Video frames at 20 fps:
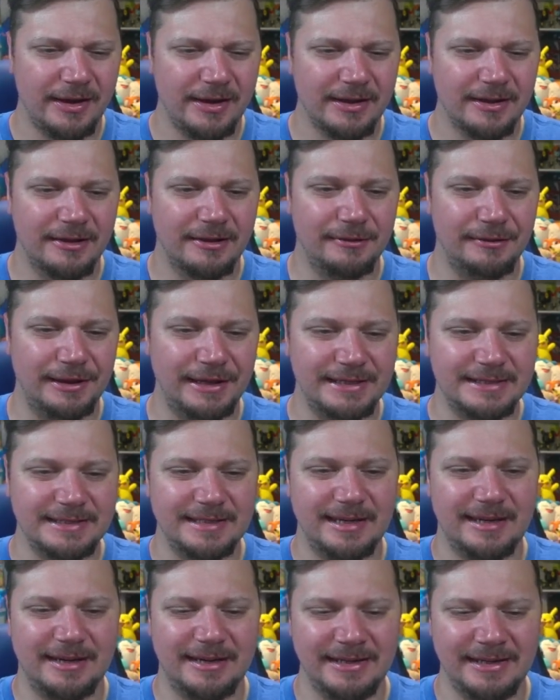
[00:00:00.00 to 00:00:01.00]

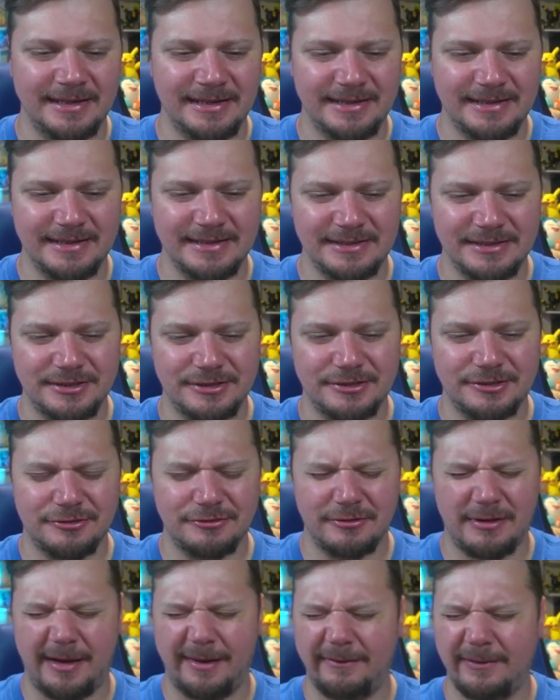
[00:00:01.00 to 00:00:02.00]
Glaceon,
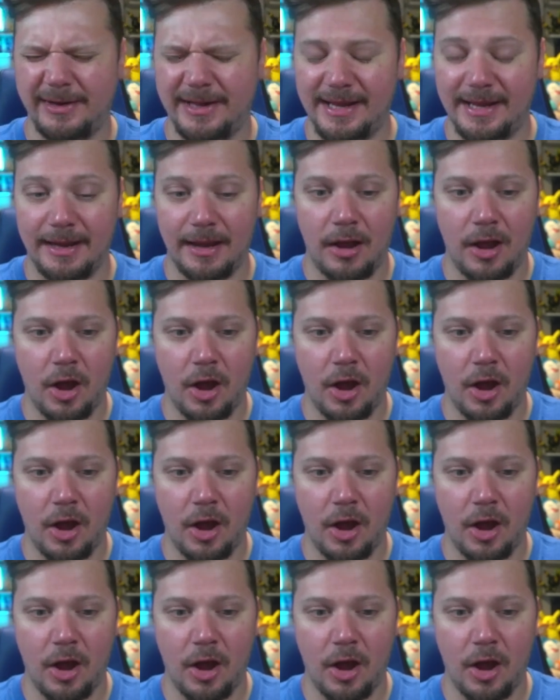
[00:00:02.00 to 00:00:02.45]
Trevenant.